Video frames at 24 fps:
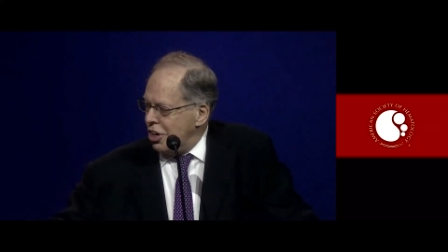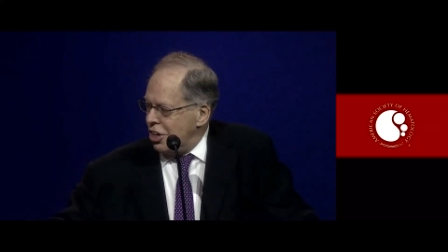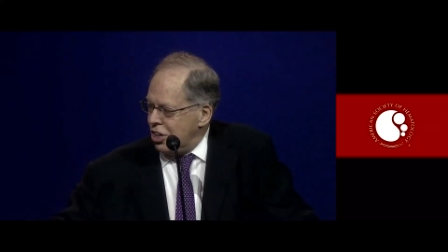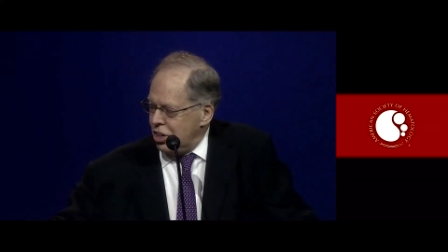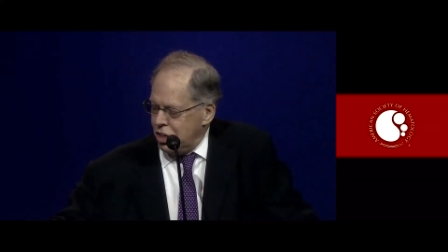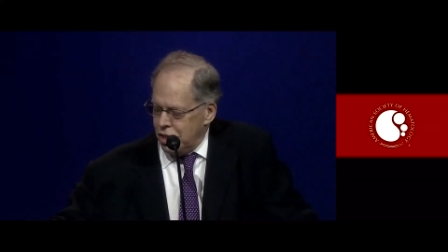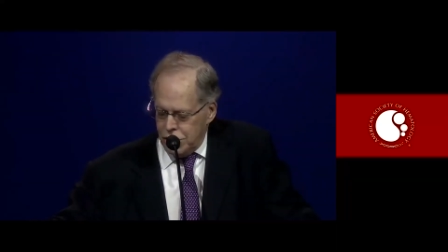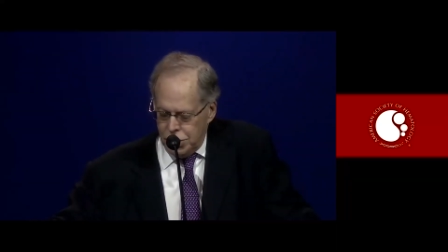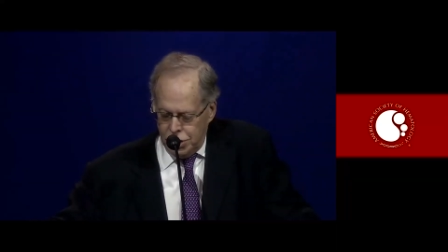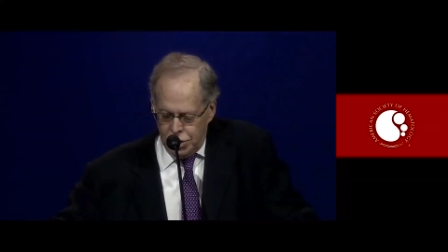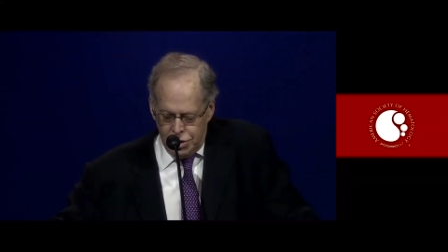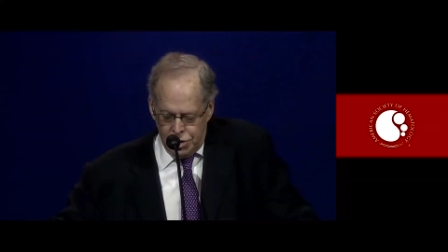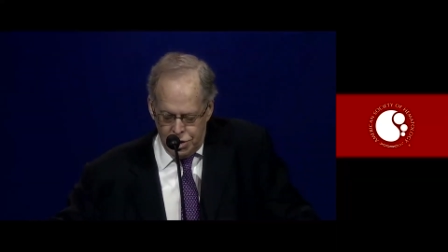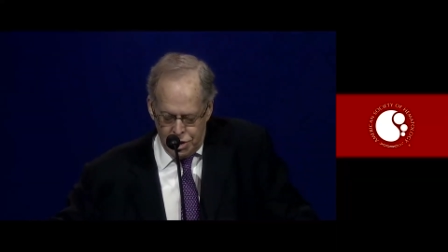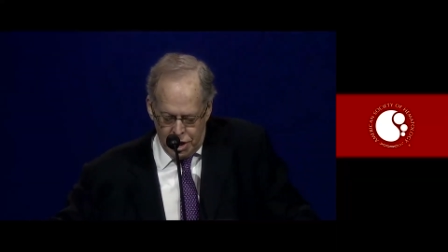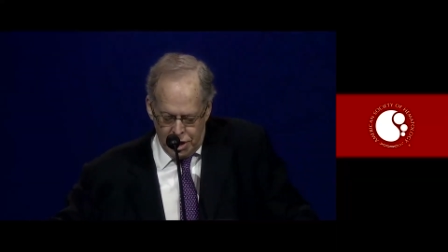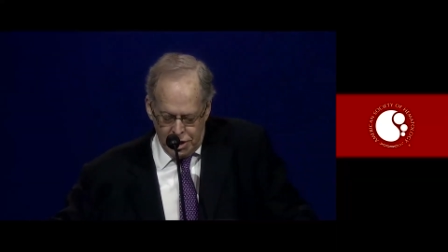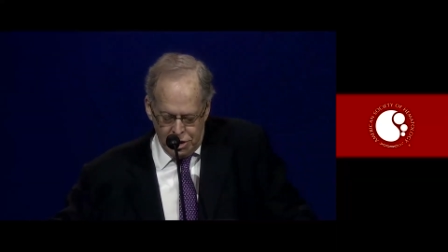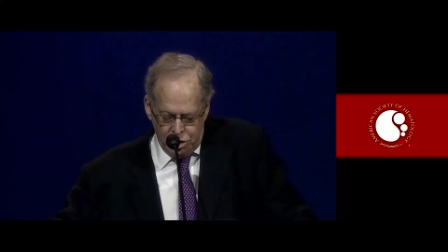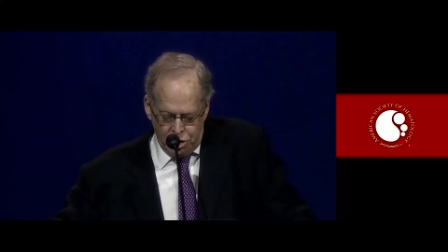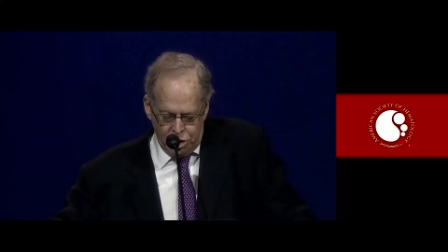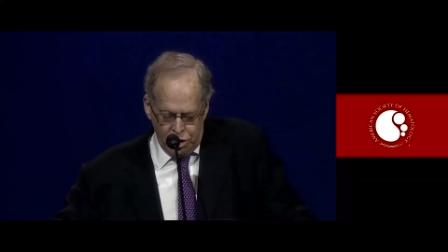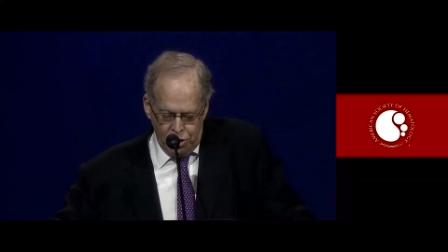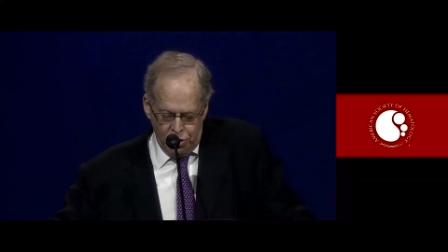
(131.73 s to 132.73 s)
in
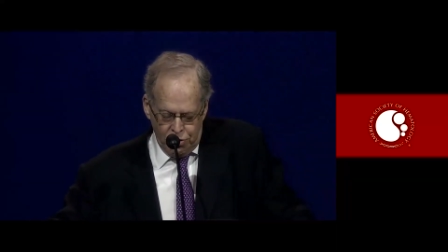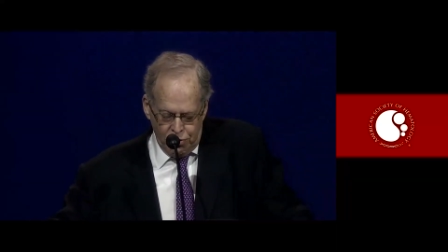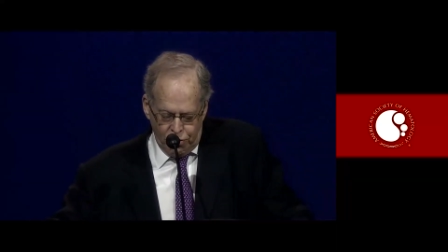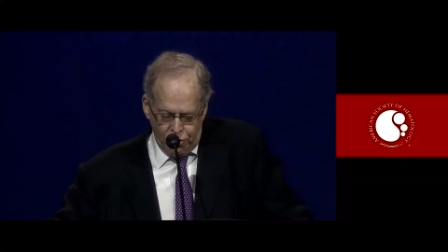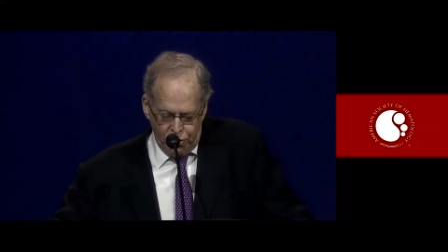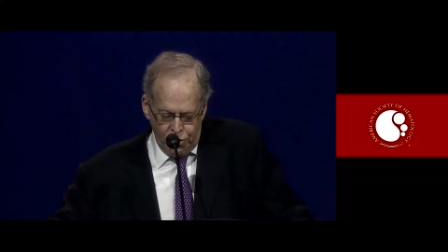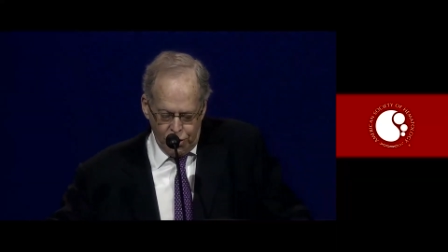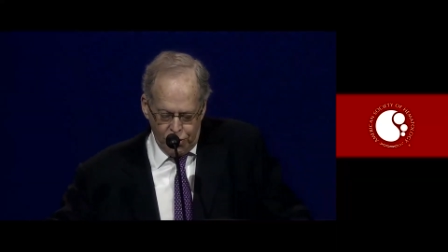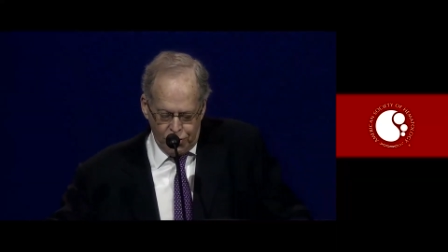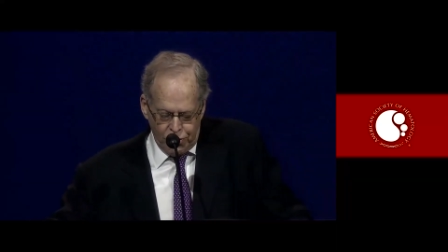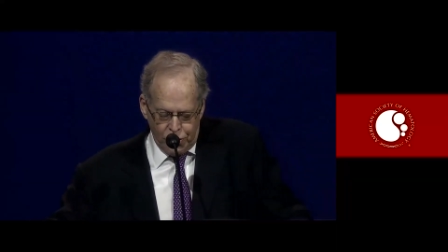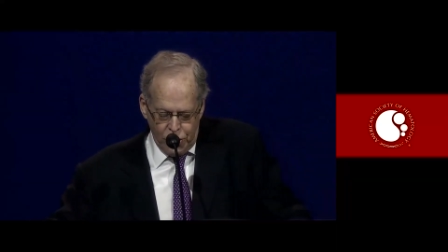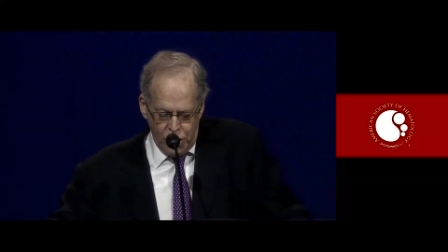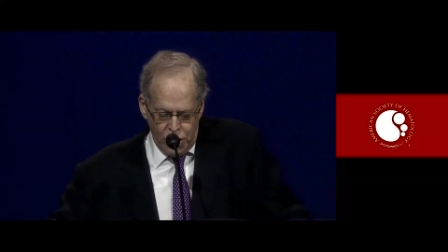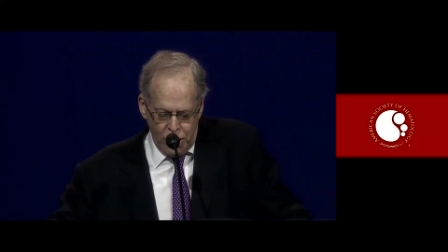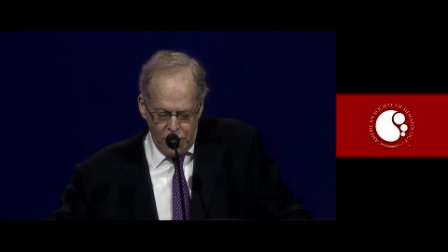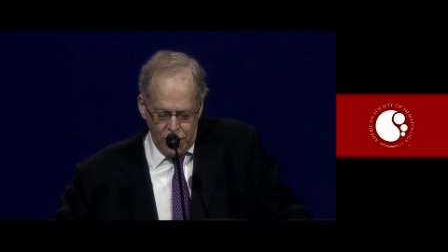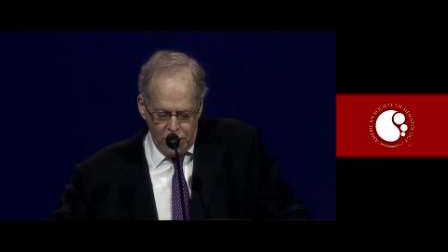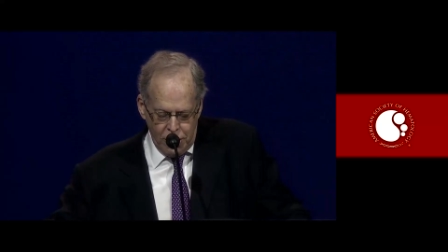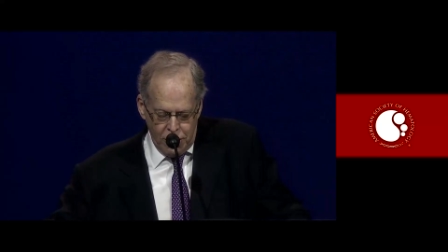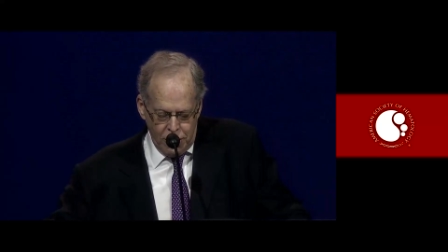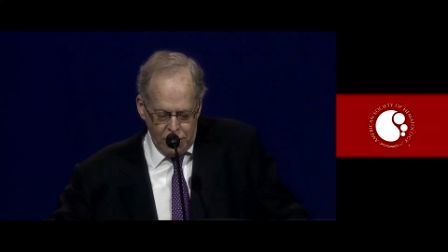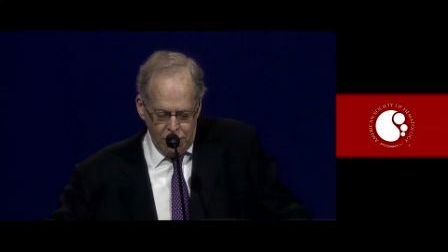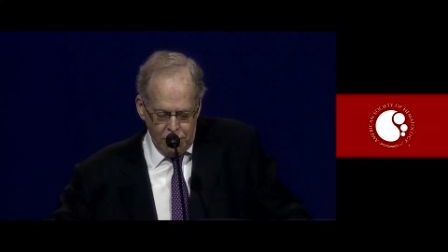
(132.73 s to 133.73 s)

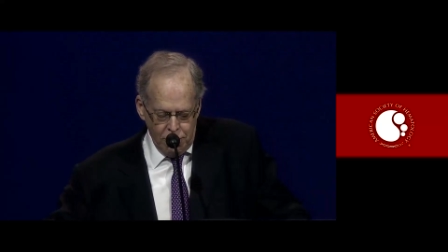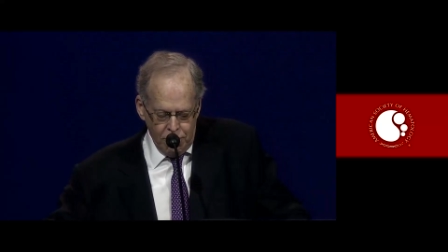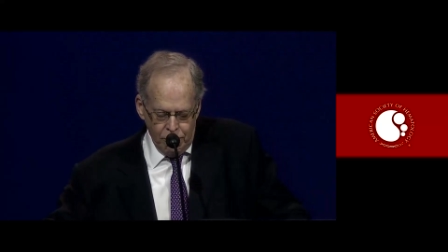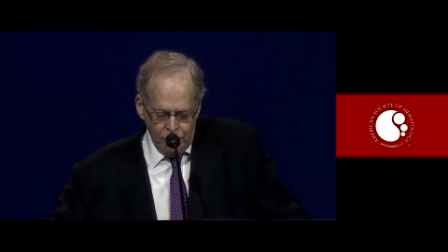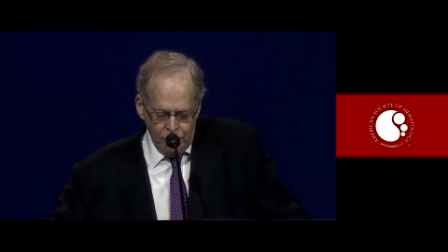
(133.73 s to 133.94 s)
1958.